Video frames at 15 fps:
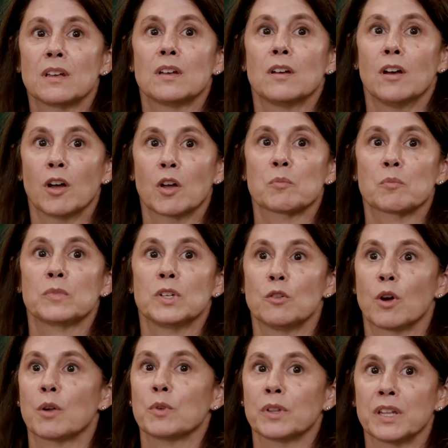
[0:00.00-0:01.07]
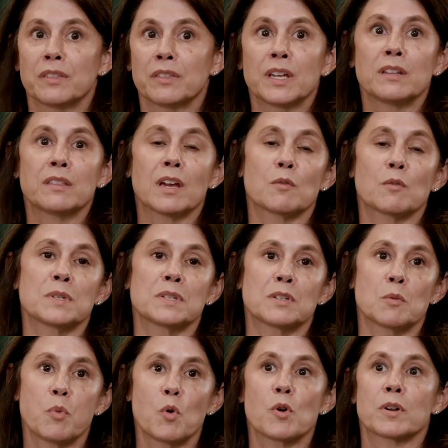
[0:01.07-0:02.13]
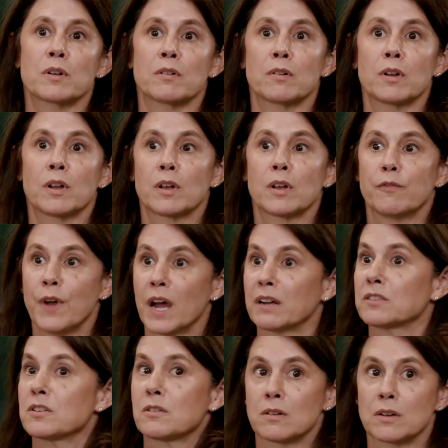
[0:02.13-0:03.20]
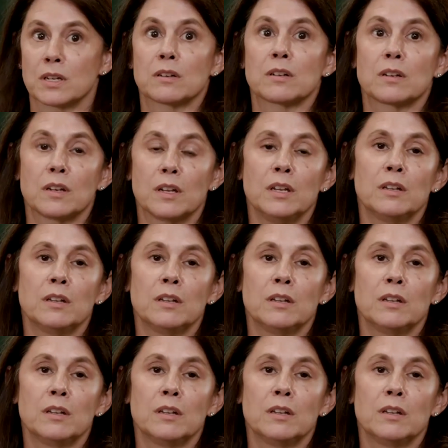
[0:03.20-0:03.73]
I really think that was an important factor in